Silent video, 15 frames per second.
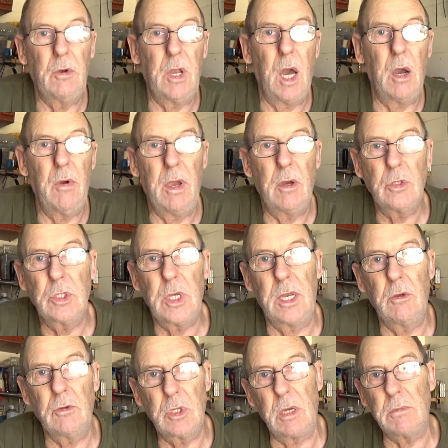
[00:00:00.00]
in our house, and
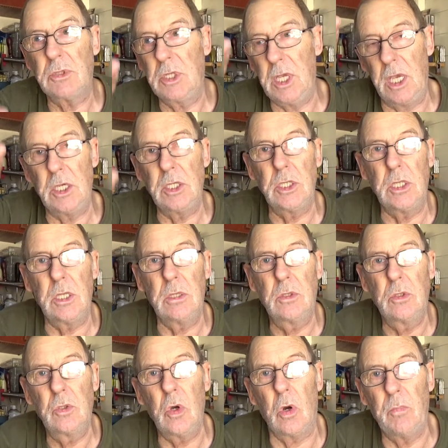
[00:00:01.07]
it was upstairs in the
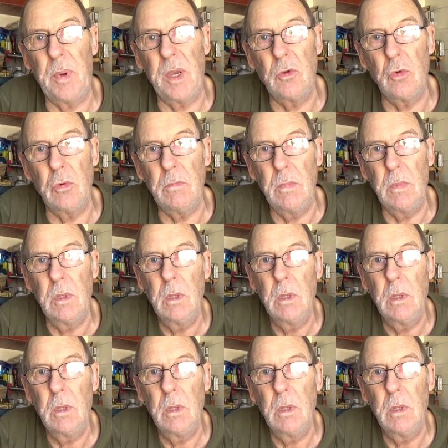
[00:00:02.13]
top bedroom,